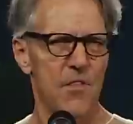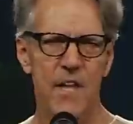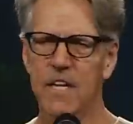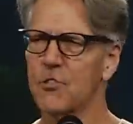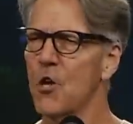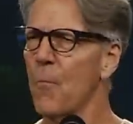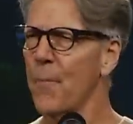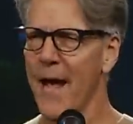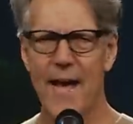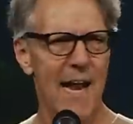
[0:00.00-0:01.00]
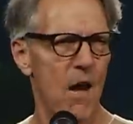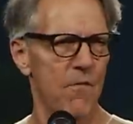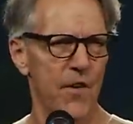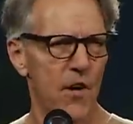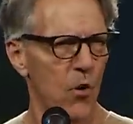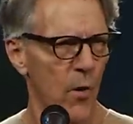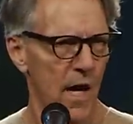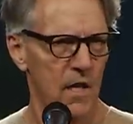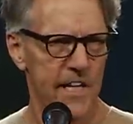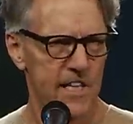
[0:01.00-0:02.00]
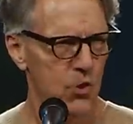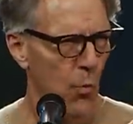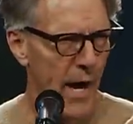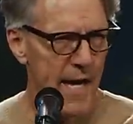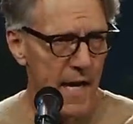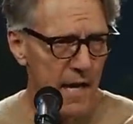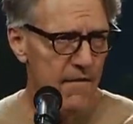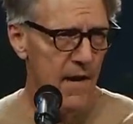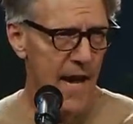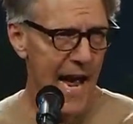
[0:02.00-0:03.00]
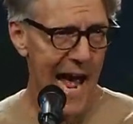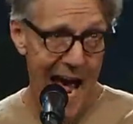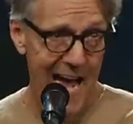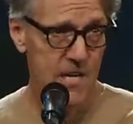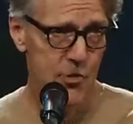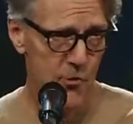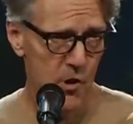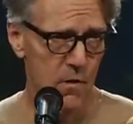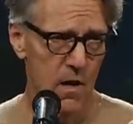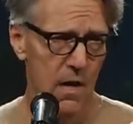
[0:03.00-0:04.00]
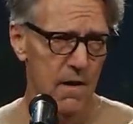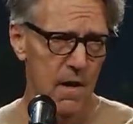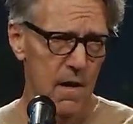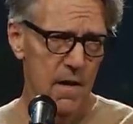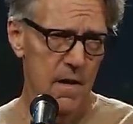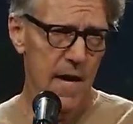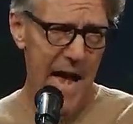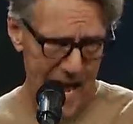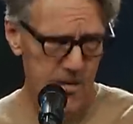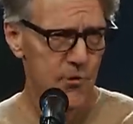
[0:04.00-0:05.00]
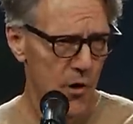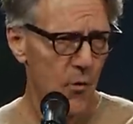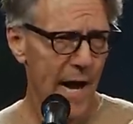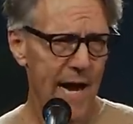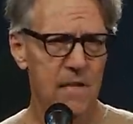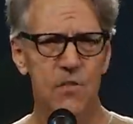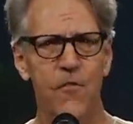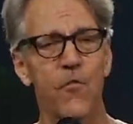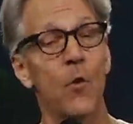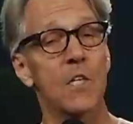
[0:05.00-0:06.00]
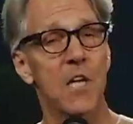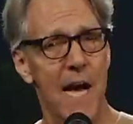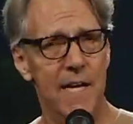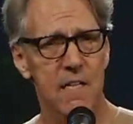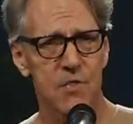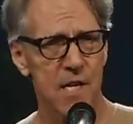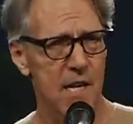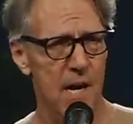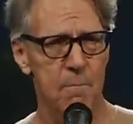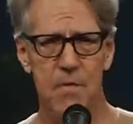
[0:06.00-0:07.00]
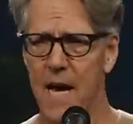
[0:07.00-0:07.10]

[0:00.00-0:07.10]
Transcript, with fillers: Things don't pan out very well. He's waiting at, Tro- uh, at Troas for Titus to come.